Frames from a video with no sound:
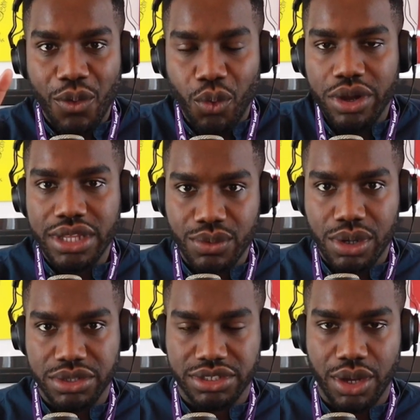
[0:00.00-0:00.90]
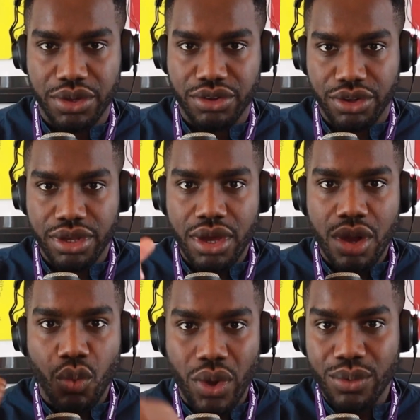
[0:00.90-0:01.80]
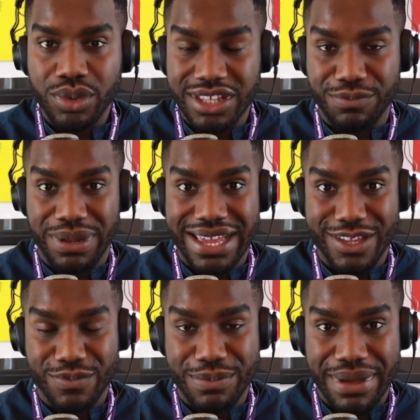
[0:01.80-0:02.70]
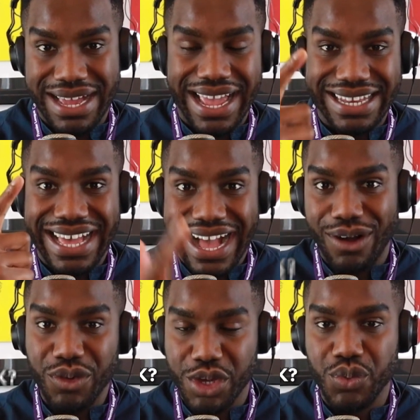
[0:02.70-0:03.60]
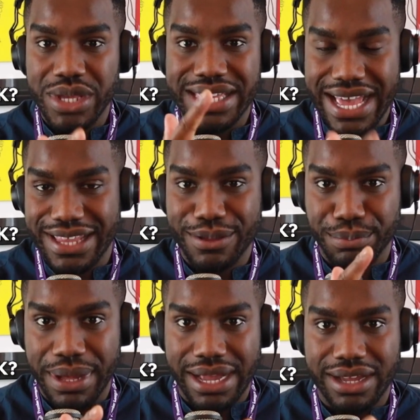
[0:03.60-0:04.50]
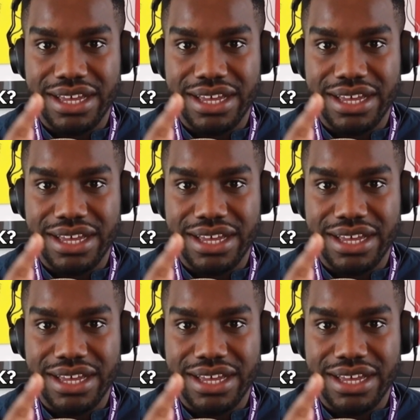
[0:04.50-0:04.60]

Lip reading: What in the world is going on? When will these players be back and how can we get them back?